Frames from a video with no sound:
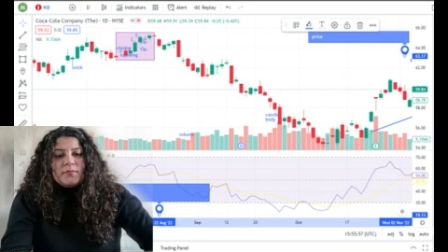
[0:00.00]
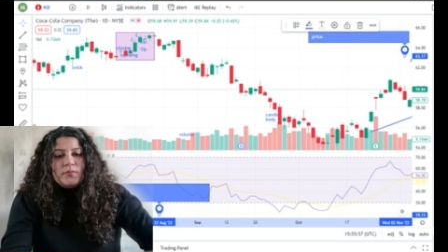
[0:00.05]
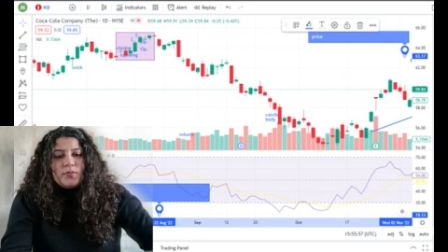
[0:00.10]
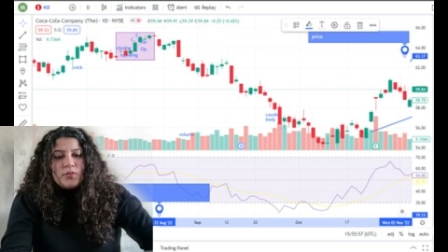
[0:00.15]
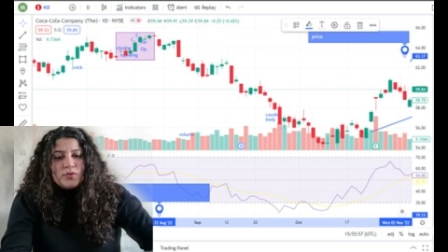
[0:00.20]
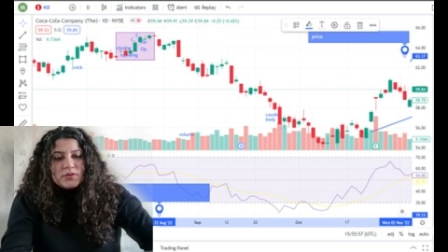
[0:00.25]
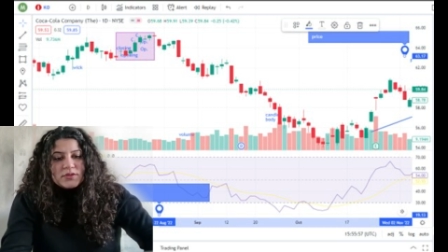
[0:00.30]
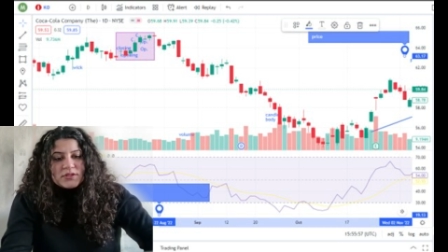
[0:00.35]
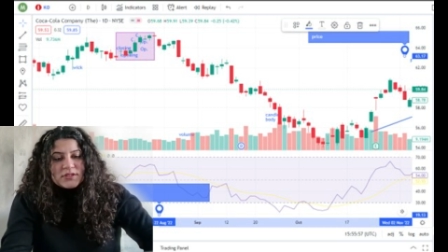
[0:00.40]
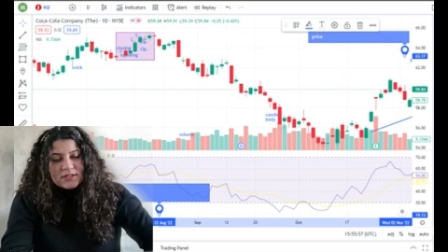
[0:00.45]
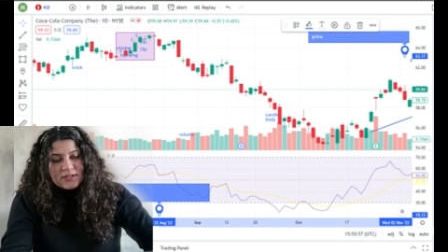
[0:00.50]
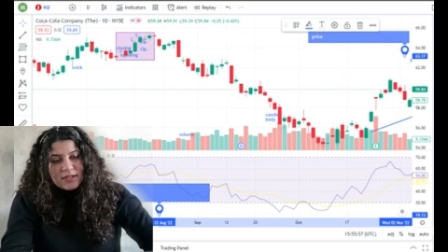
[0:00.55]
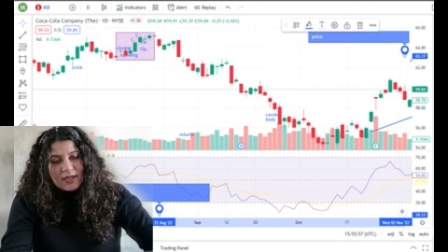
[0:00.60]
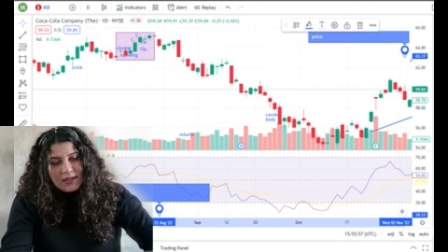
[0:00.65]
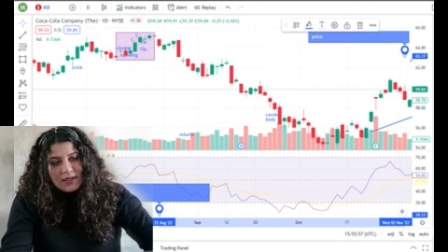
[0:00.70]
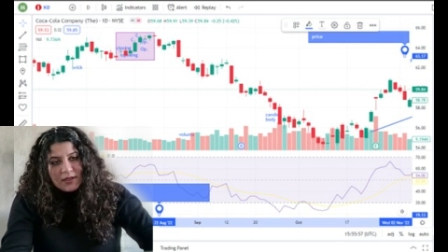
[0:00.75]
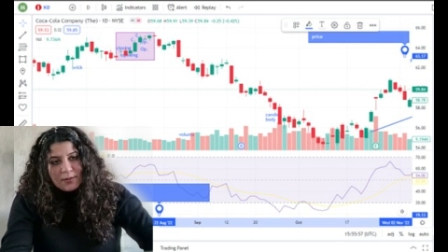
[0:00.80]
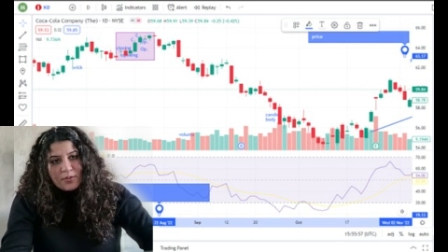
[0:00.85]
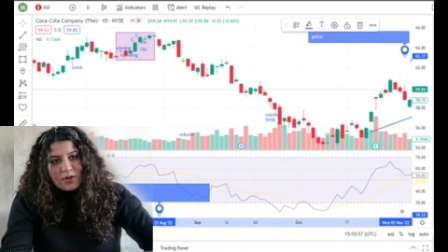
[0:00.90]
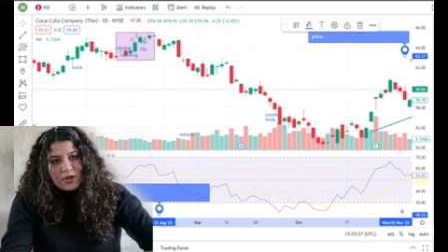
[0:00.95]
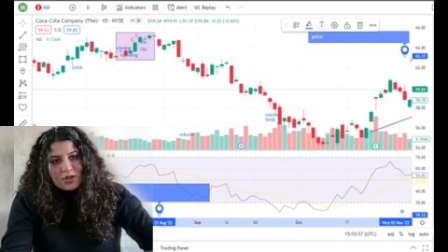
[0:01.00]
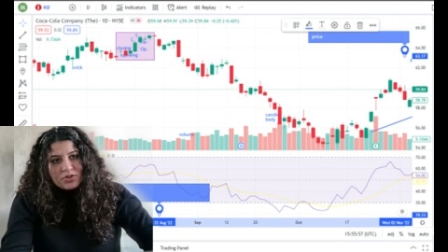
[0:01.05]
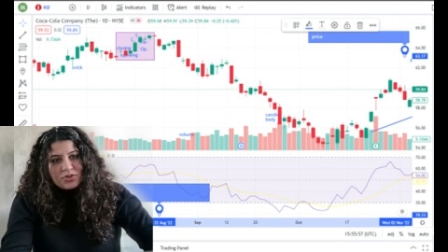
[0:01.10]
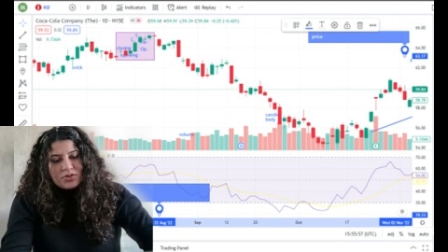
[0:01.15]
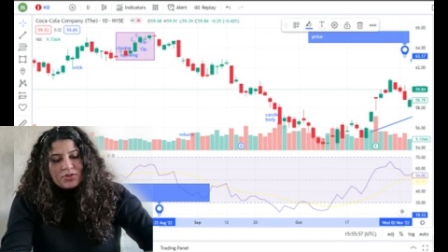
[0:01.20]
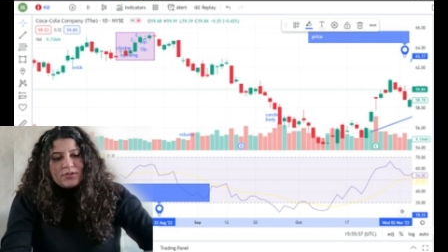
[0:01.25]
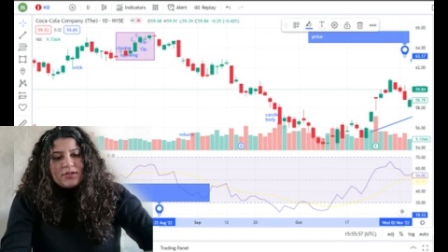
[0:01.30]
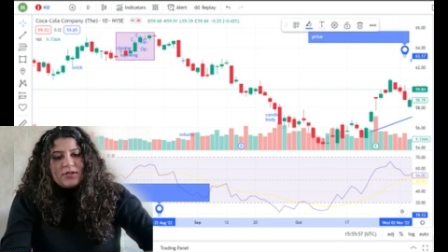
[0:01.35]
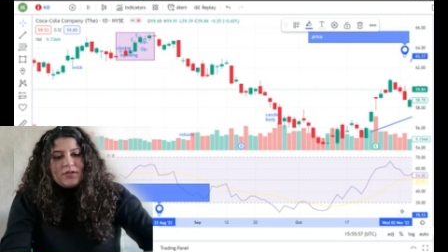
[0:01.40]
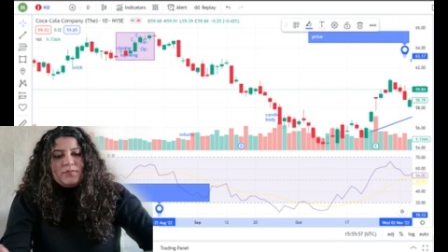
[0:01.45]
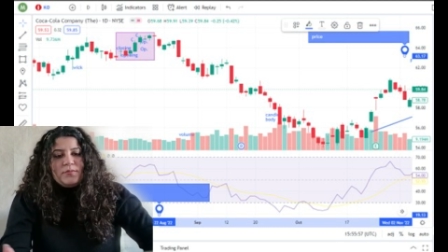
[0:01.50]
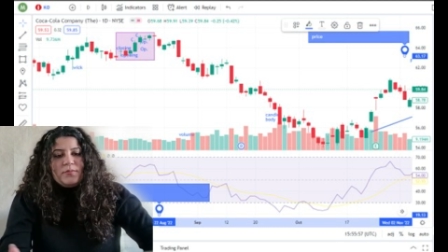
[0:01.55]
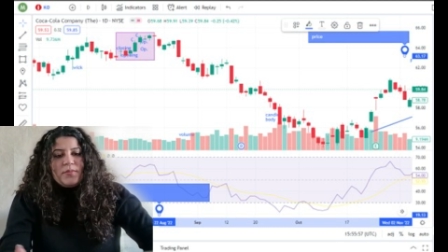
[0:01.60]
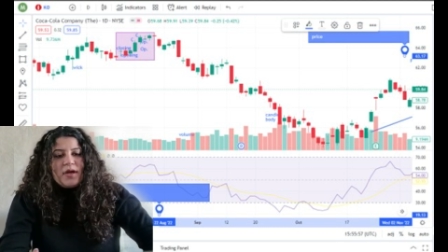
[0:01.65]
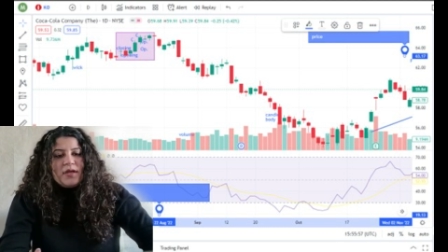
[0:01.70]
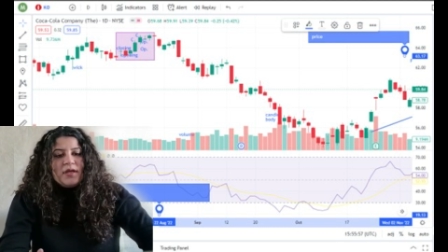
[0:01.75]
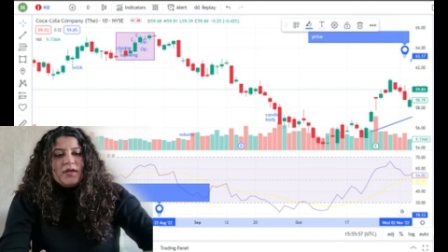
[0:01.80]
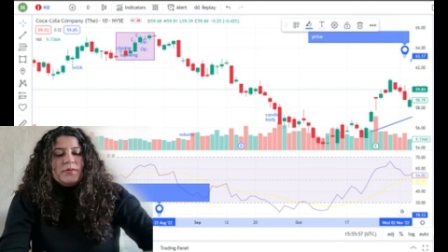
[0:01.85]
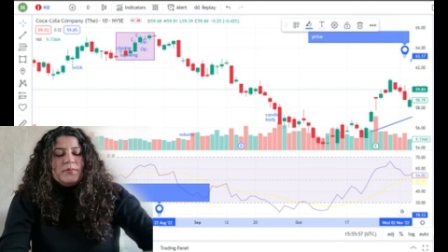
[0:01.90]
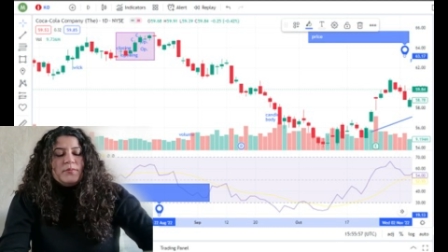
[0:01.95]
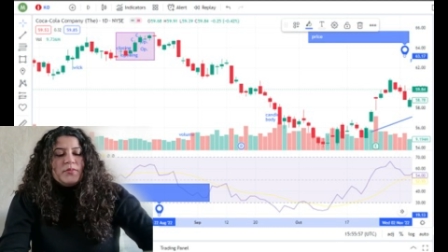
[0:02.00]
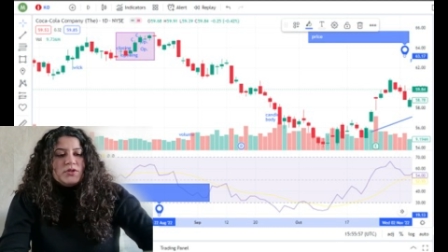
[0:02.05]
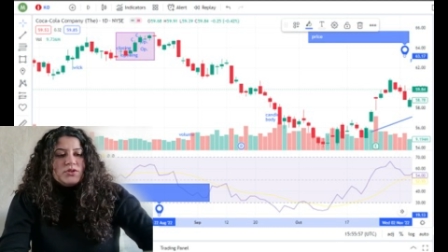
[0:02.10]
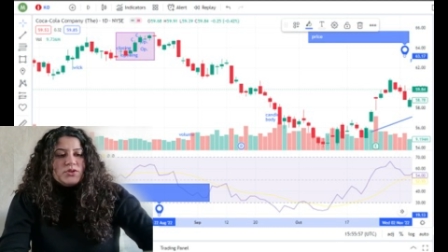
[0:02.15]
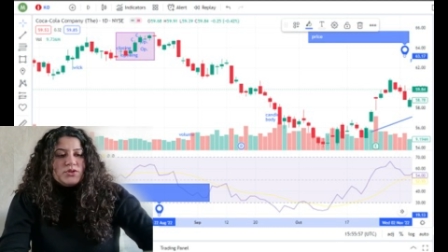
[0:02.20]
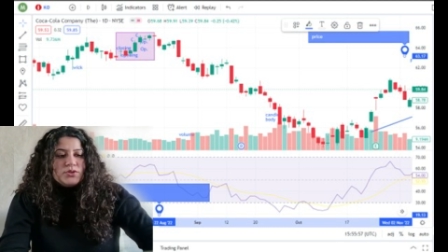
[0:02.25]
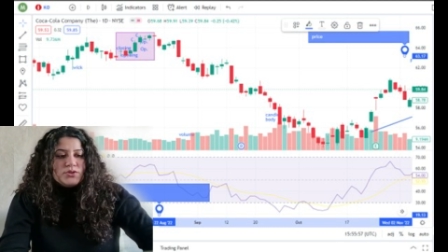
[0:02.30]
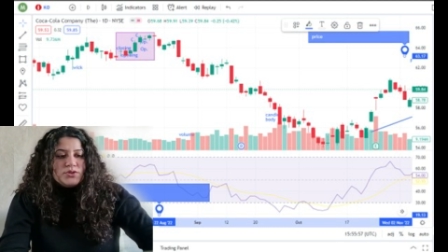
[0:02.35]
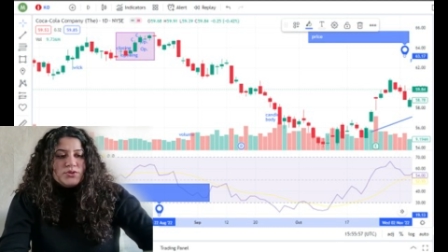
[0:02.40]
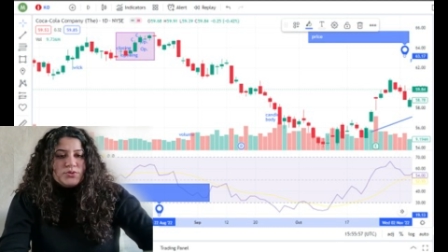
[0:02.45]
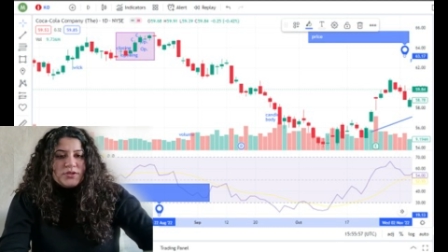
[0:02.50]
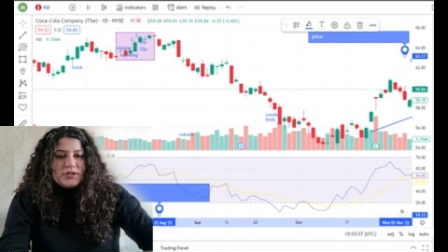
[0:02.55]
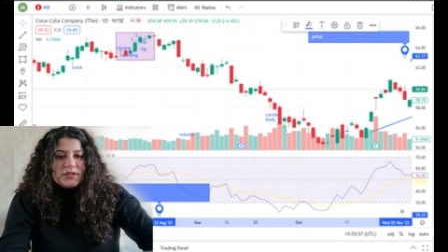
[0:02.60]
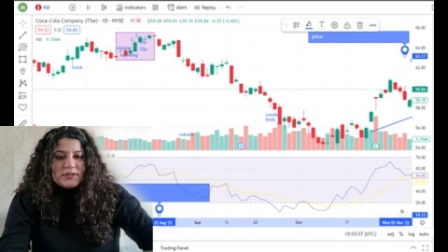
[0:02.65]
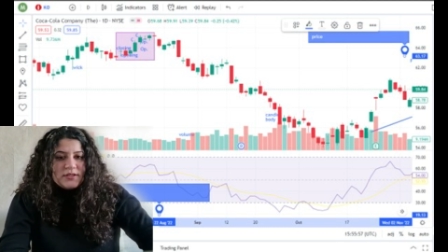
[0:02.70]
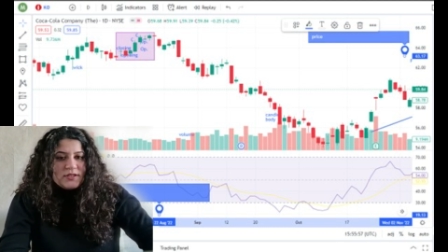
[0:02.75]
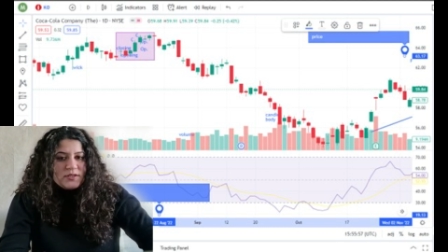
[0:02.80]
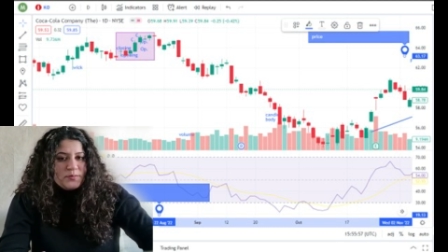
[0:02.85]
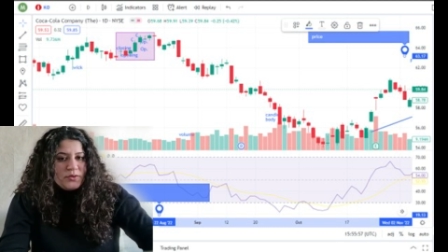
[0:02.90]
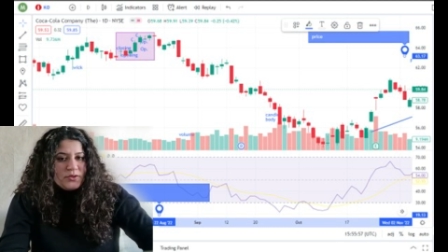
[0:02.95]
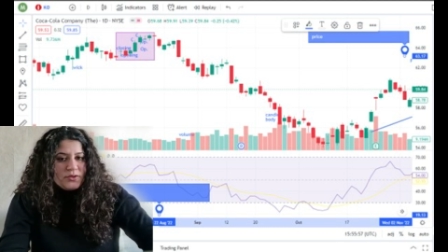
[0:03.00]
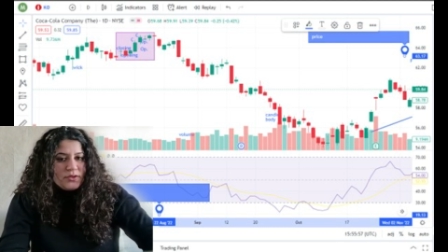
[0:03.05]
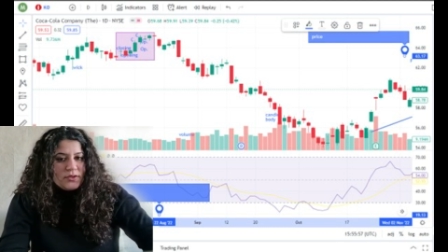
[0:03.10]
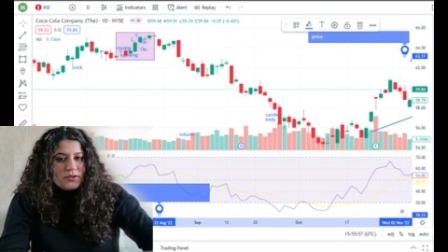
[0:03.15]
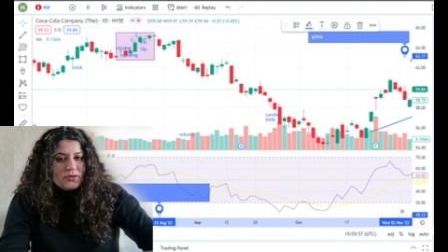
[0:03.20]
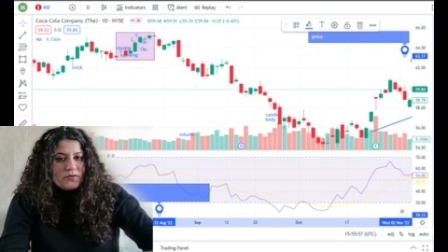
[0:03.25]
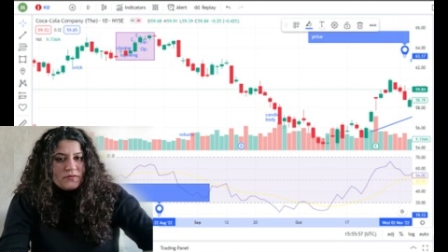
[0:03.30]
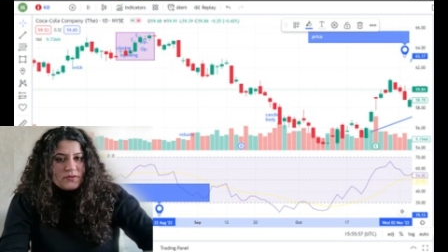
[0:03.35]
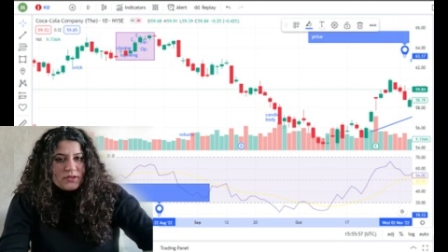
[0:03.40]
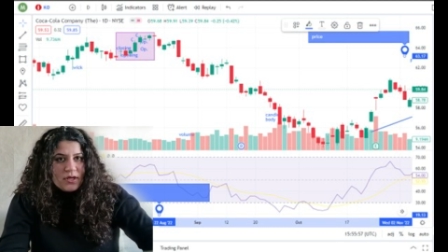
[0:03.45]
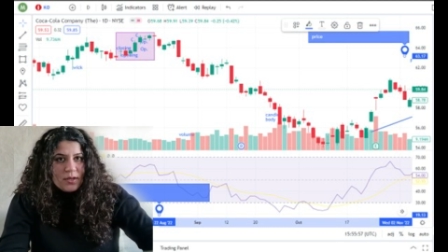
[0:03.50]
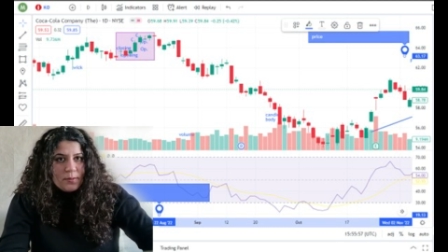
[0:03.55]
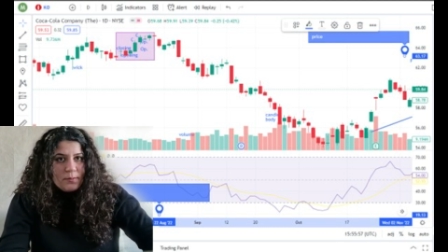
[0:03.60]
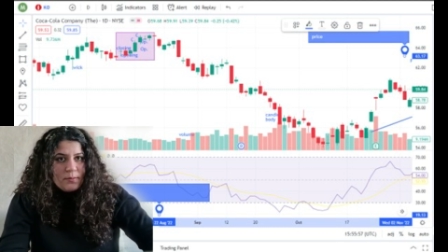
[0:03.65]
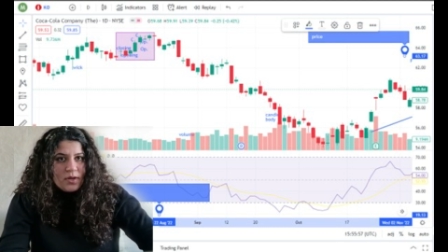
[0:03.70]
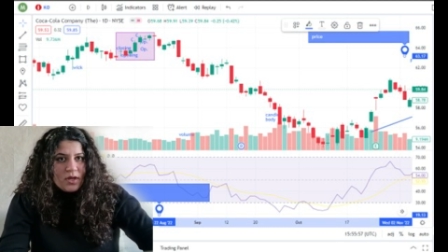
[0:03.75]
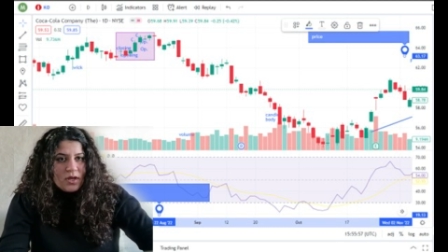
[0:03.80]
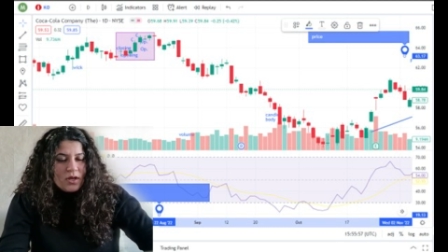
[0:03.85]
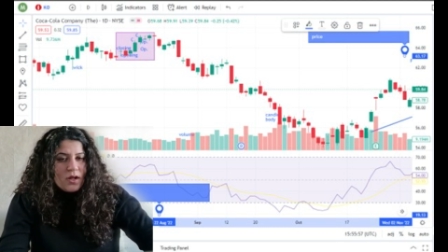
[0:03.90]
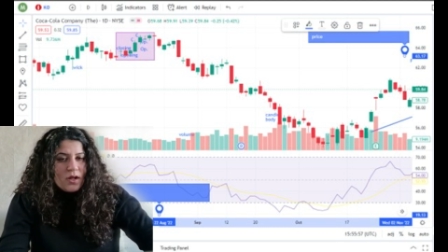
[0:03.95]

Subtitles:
more selling pressure than buying pressure during that period of time.